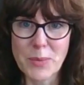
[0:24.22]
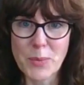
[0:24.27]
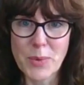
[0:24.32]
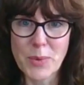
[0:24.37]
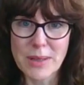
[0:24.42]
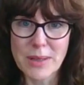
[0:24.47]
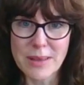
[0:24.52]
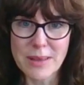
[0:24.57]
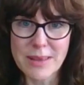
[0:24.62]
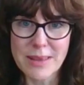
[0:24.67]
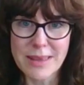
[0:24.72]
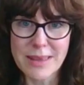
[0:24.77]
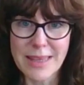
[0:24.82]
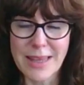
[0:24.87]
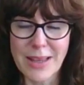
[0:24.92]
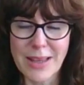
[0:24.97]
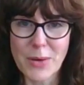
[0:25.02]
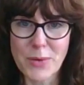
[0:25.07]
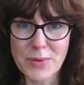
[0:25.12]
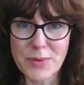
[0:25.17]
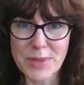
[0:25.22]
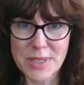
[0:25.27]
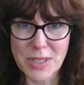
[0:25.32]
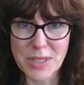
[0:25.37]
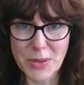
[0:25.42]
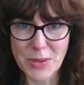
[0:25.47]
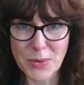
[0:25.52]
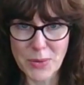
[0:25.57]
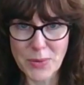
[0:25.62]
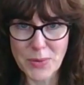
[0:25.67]
Will, over
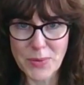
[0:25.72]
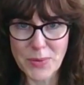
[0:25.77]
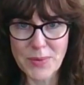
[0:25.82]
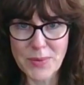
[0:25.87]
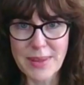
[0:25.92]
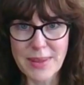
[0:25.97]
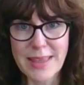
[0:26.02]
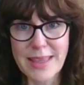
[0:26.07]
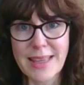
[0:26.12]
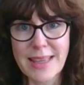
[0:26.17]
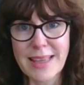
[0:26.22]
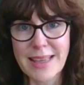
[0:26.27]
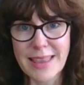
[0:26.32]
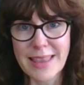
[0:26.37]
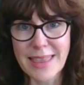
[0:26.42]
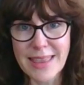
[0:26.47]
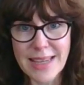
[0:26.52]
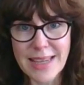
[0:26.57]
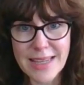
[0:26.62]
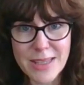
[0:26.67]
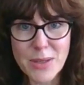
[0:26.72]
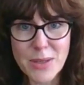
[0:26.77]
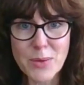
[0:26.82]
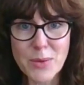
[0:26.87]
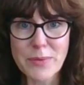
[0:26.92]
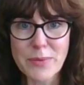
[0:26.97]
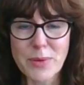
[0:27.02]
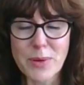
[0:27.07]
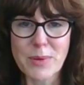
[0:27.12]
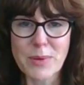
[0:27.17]
to you. Thank
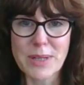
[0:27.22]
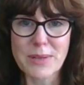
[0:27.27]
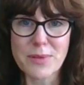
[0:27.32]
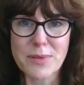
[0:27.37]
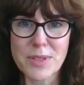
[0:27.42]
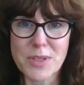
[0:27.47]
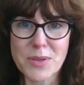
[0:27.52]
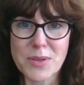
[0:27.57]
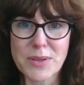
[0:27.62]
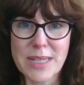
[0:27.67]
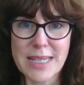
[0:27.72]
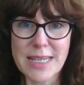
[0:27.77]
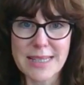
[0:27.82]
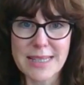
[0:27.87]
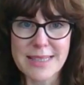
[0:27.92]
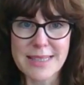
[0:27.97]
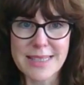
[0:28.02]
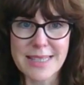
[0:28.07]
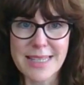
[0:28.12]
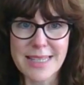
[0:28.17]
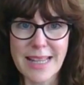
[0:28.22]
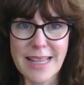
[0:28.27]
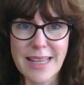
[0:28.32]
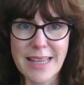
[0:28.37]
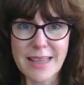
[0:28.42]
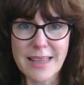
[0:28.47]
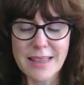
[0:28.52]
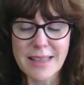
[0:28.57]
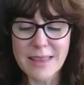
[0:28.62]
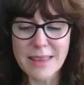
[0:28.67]
you everyone for joining us
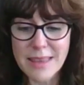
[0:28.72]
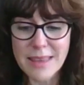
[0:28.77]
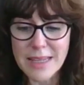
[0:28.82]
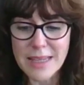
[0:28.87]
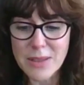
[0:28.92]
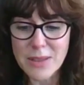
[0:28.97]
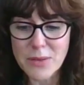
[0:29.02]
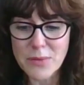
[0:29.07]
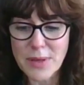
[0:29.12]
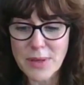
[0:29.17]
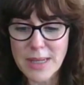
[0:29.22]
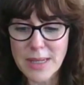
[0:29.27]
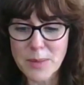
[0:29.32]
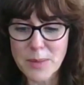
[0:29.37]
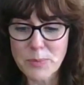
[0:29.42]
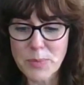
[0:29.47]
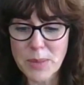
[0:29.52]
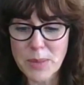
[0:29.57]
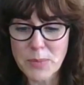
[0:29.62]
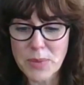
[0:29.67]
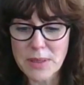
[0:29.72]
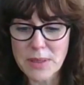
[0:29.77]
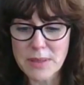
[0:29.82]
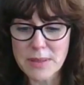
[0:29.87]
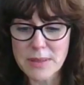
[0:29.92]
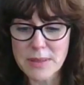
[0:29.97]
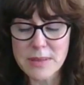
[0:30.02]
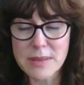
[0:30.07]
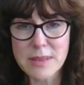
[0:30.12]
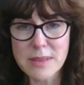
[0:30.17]
today. Thank you for Hub
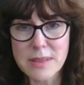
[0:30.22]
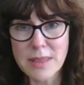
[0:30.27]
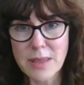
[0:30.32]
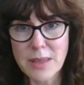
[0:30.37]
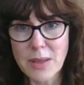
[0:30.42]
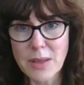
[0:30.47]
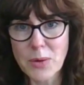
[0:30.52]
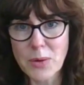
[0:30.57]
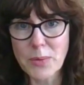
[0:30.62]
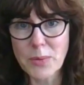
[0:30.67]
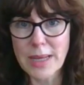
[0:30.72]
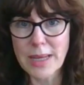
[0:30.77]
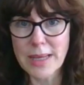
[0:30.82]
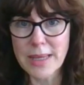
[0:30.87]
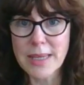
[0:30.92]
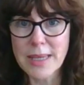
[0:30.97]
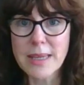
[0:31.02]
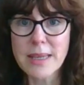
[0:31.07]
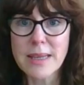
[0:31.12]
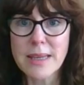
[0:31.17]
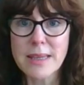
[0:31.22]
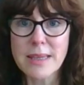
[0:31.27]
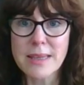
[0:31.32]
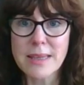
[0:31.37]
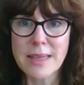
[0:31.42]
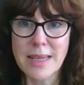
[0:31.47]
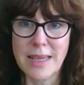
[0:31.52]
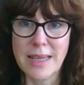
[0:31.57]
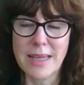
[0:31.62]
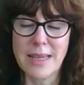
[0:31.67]
members who are here,
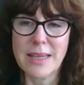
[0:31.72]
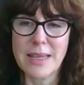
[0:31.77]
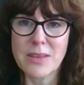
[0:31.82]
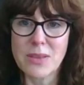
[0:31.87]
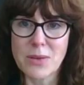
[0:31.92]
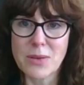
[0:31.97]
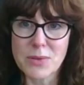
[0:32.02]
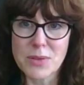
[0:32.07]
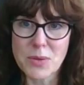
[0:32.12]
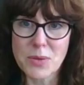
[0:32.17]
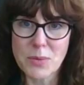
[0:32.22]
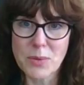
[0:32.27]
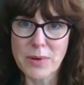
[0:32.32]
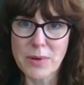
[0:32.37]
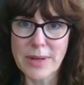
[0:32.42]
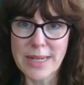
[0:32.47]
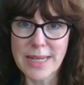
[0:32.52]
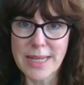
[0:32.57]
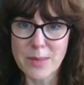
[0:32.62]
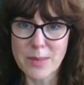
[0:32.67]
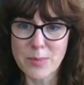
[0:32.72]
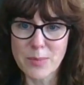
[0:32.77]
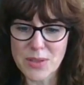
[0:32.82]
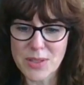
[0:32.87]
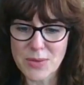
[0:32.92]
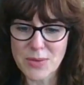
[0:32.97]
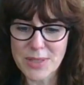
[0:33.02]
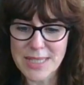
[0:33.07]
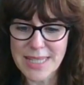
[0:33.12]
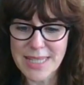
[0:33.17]
those who were unable
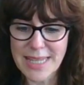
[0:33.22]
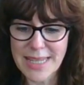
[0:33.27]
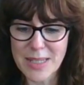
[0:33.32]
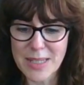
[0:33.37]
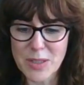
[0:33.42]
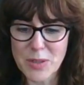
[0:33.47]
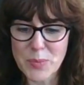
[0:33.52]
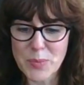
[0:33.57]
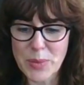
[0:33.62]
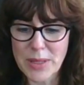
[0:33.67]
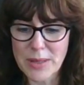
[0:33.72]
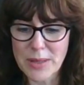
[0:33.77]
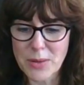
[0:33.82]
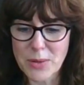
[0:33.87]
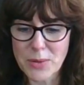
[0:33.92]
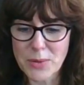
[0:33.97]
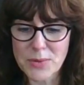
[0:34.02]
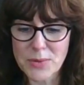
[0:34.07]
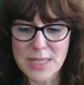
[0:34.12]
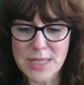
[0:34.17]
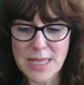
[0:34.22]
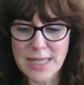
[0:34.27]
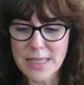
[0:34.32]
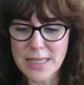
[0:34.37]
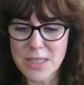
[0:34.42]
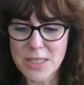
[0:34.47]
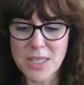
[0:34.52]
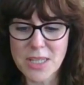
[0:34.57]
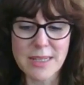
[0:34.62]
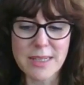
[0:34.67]
to attend, but whose
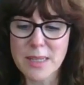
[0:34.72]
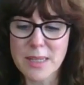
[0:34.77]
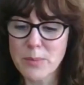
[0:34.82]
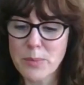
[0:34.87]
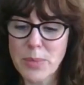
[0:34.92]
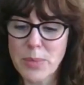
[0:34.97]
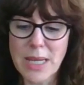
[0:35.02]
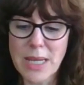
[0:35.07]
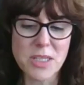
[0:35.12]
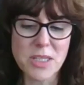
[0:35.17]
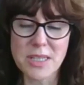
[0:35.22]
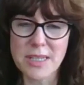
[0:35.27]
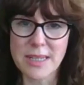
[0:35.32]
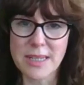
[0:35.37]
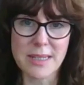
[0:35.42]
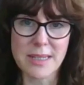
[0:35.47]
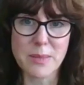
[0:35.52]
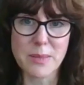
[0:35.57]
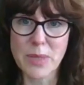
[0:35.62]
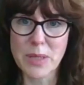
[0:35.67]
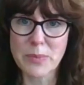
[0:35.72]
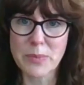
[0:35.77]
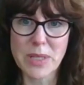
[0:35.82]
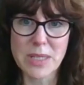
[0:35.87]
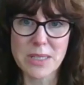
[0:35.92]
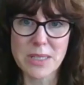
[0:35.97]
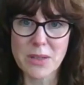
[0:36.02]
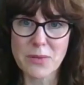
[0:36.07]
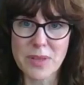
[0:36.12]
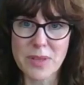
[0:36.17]
energy and compassion and
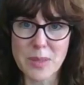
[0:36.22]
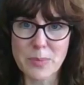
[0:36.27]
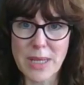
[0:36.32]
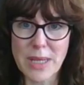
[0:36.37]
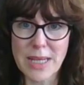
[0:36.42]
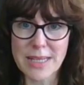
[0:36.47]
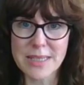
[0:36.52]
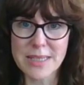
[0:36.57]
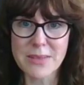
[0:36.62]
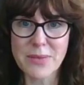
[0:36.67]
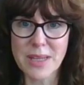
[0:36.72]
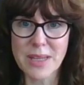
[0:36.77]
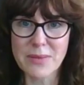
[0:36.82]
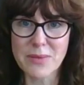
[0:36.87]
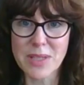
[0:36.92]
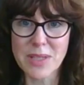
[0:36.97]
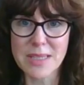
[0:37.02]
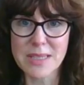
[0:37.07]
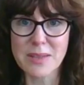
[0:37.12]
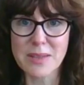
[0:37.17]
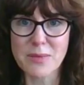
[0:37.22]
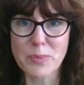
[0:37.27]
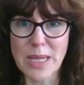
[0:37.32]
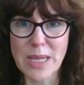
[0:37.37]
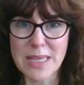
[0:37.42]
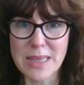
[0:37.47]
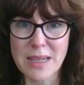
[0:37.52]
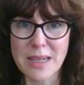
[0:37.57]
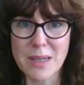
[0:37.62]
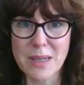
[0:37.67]
commitment over the past 5 years have
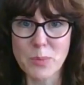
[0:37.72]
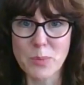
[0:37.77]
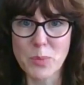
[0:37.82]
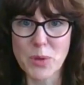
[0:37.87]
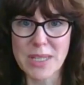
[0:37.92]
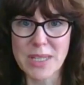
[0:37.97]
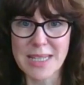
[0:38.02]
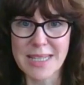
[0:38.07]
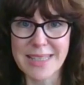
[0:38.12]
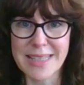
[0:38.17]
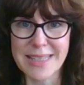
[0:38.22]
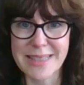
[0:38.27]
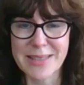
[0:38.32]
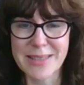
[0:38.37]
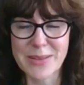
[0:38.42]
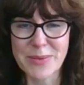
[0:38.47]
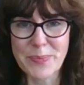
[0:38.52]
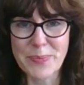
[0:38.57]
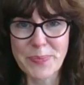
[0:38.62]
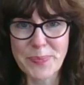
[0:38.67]
made the Hub what it is.